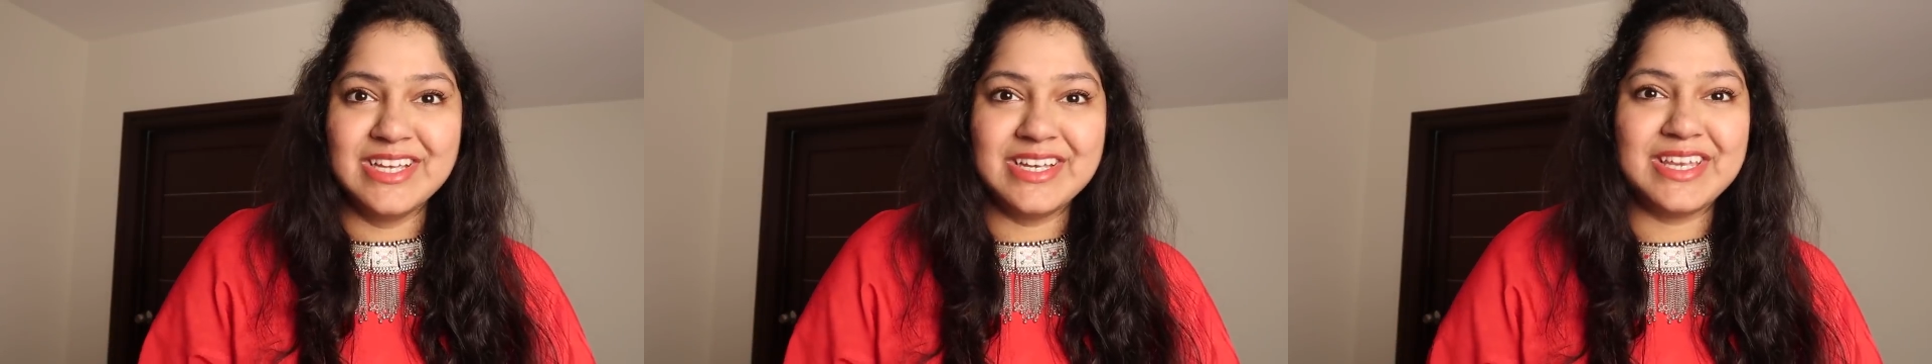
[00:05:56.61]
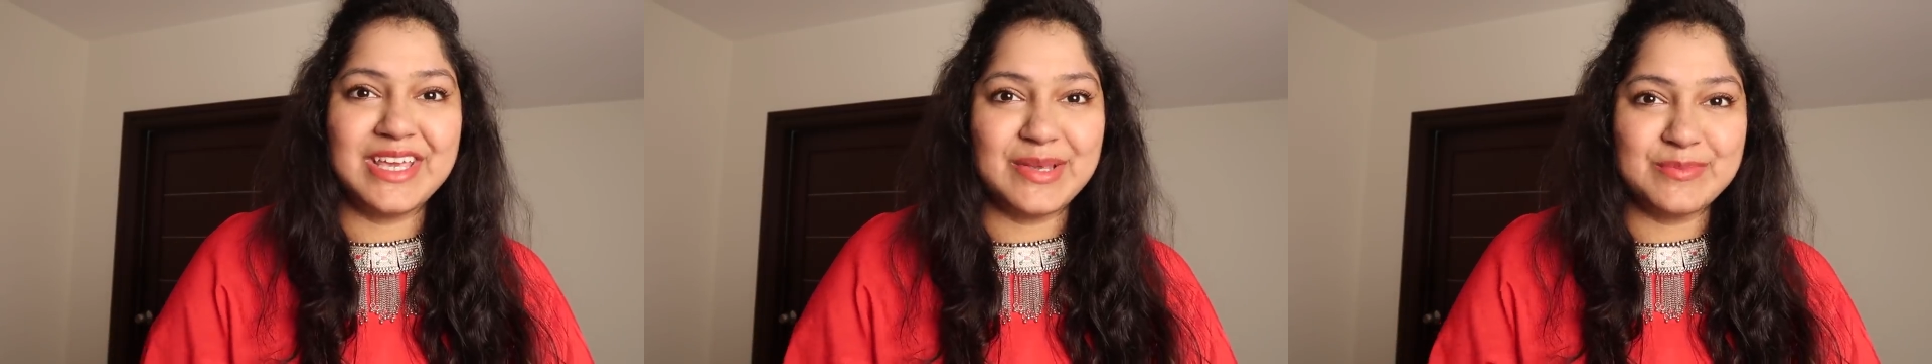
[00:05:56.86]

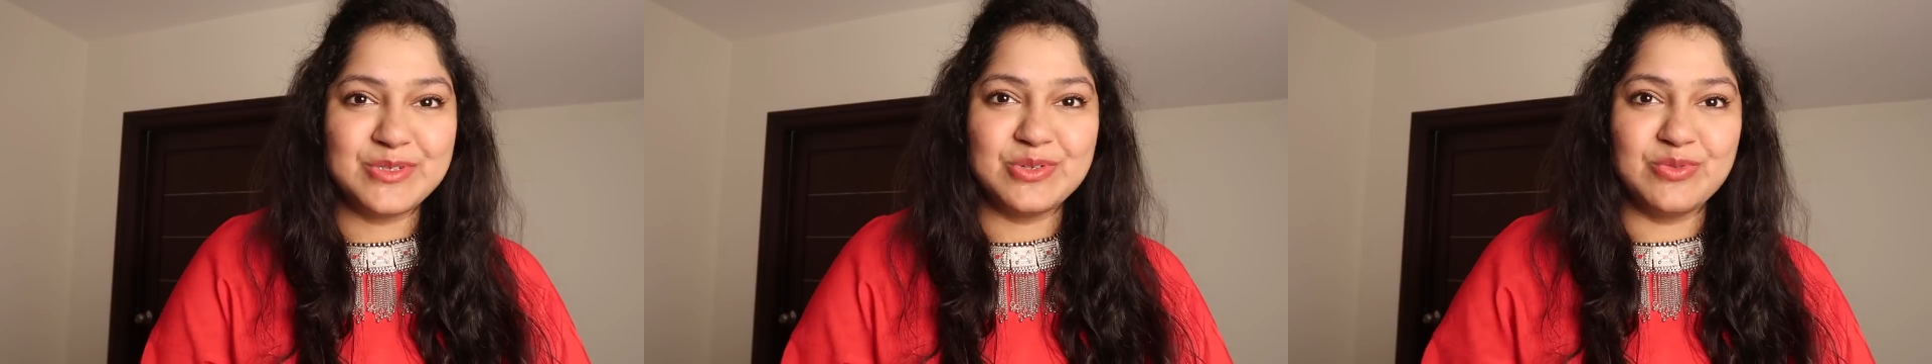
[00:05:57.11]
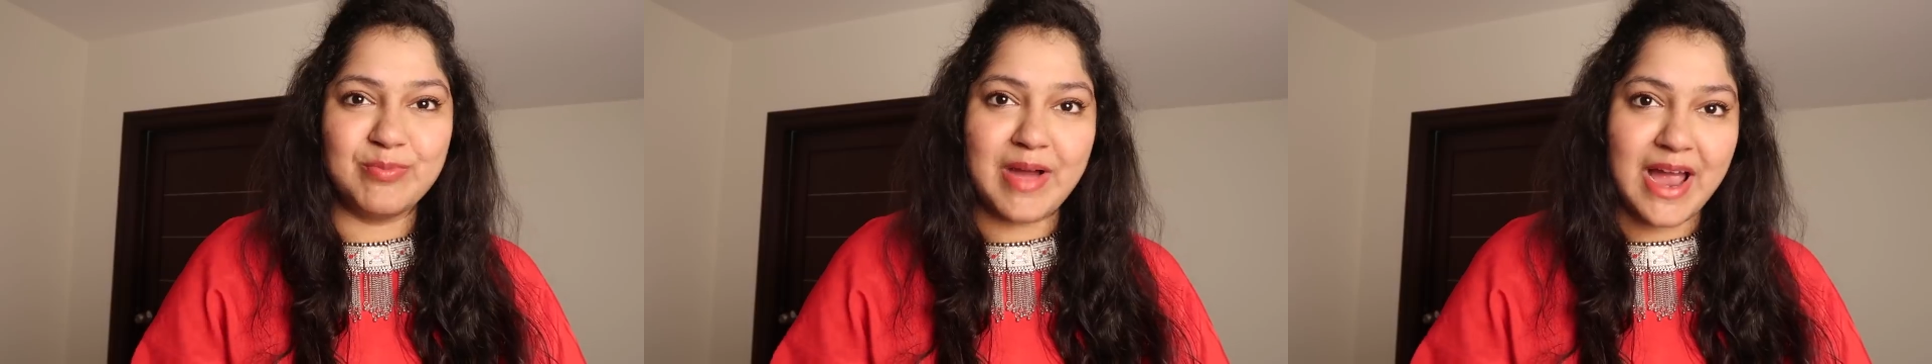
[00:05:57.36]
It keeps
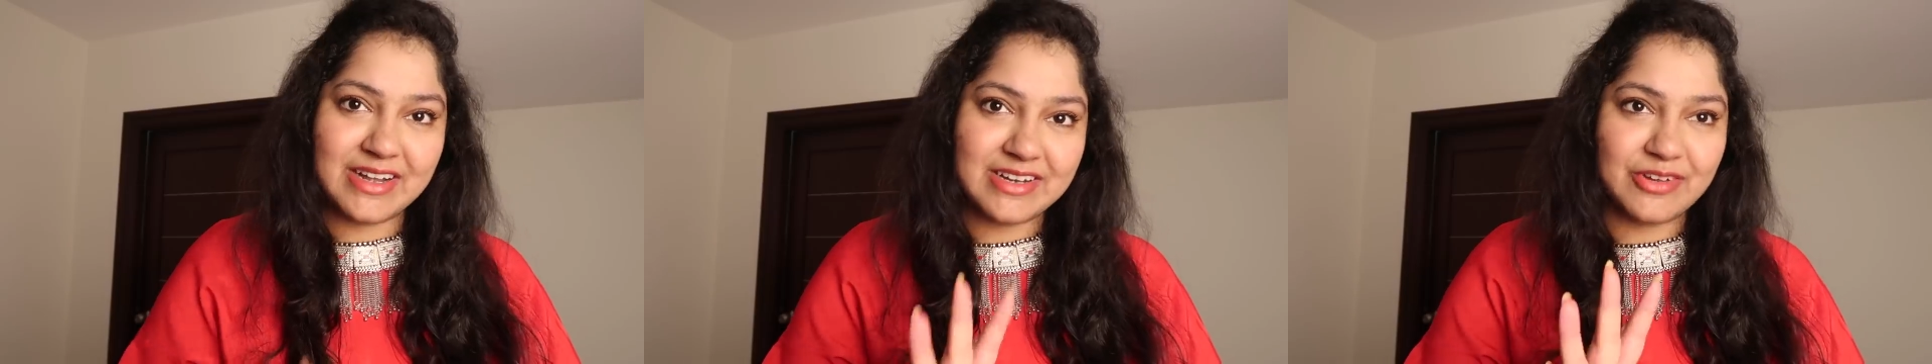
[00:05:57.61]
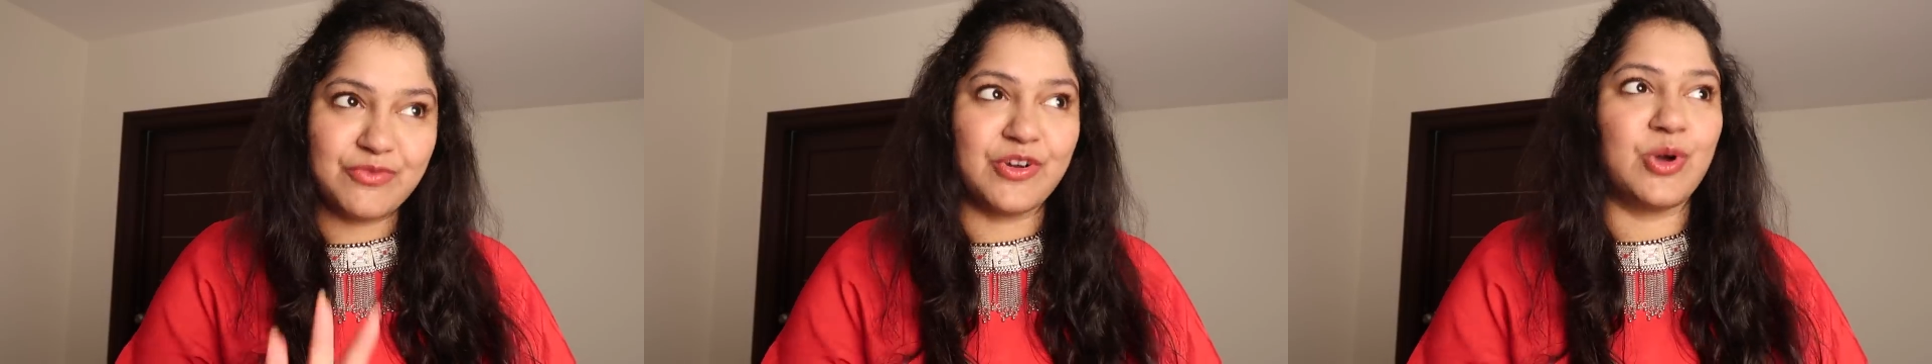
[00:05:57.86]
you
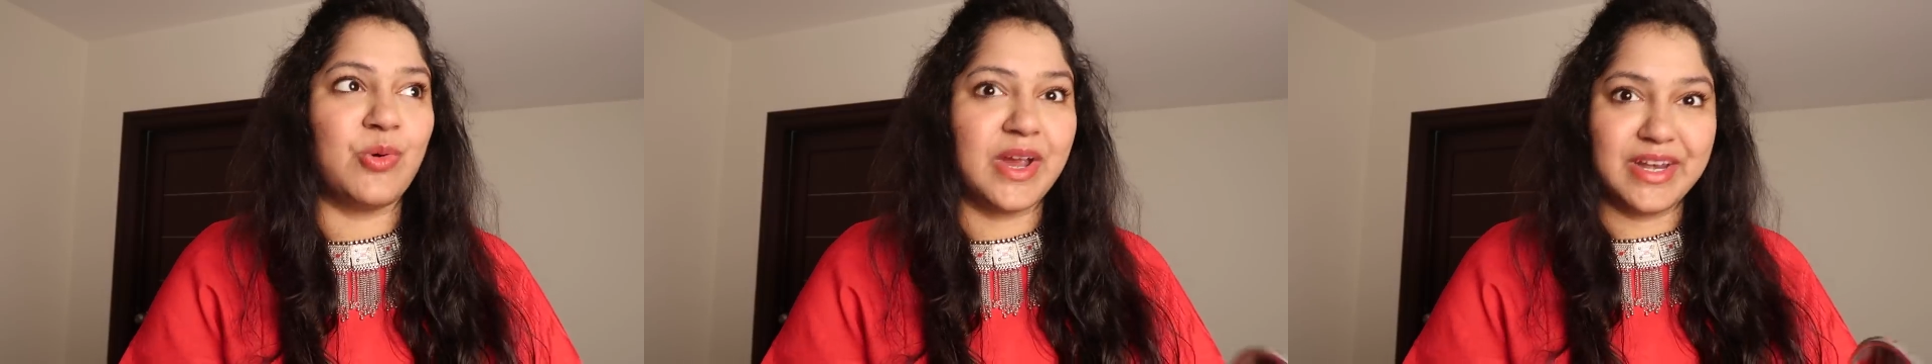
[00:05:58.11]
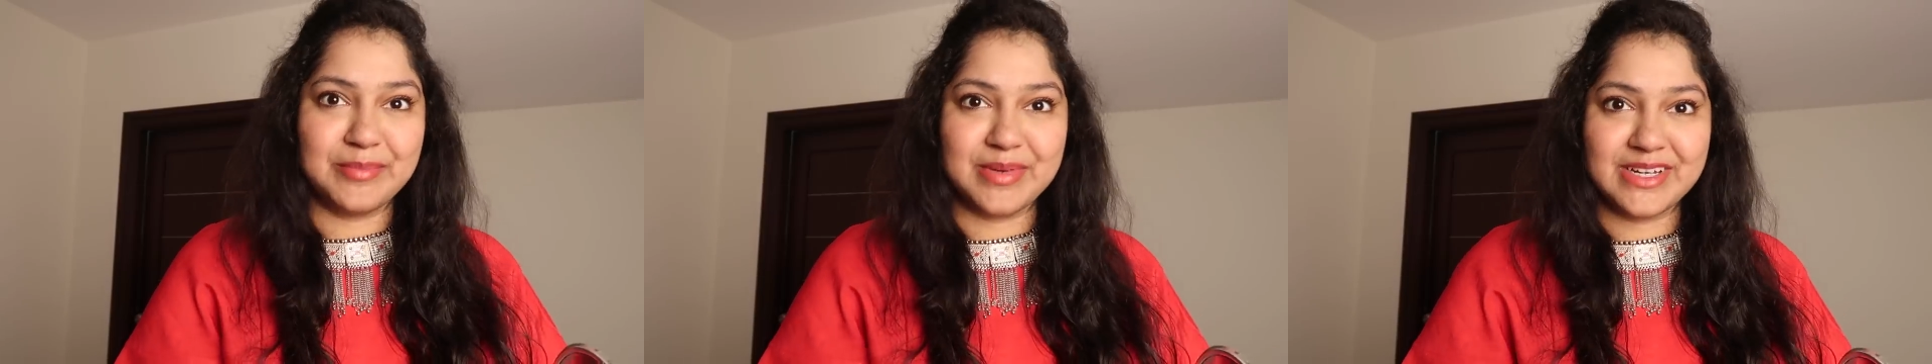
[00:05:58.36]
matte for
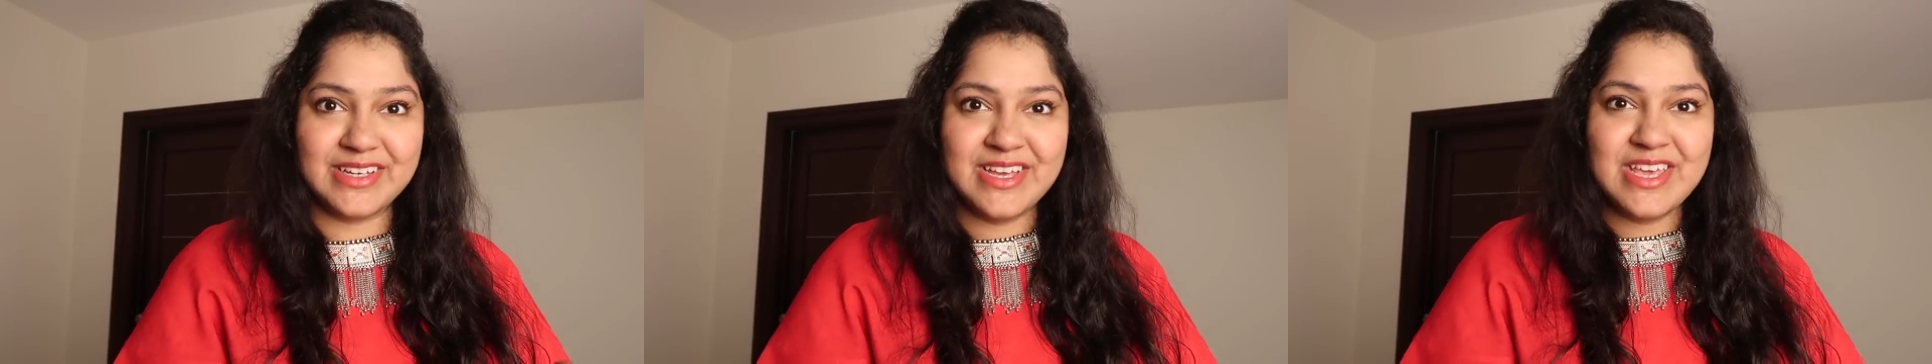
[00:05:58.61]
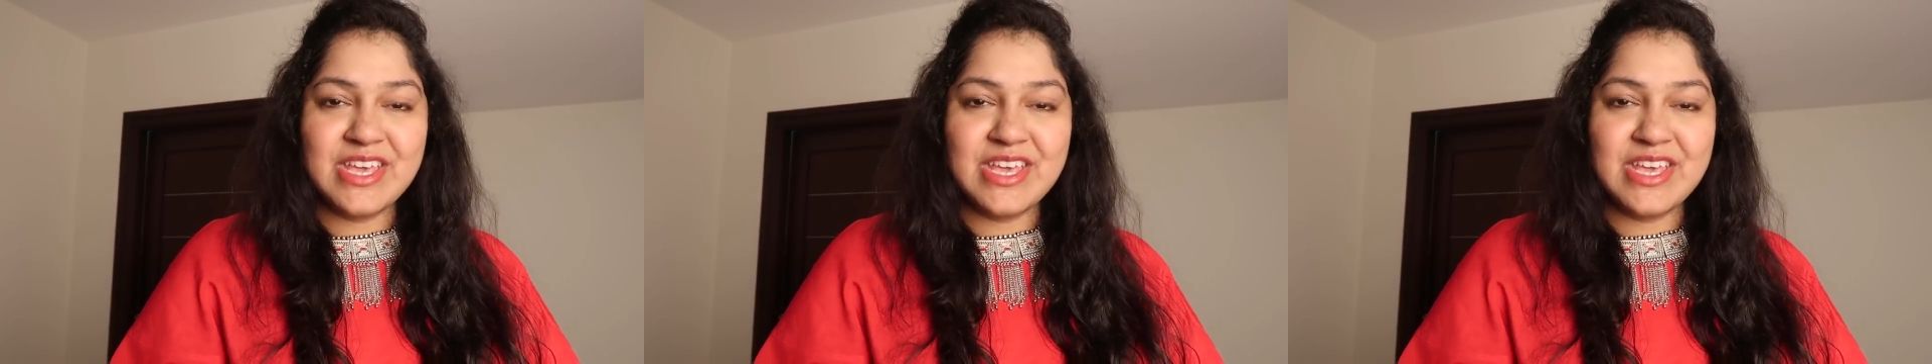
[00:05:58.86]
quite a bit.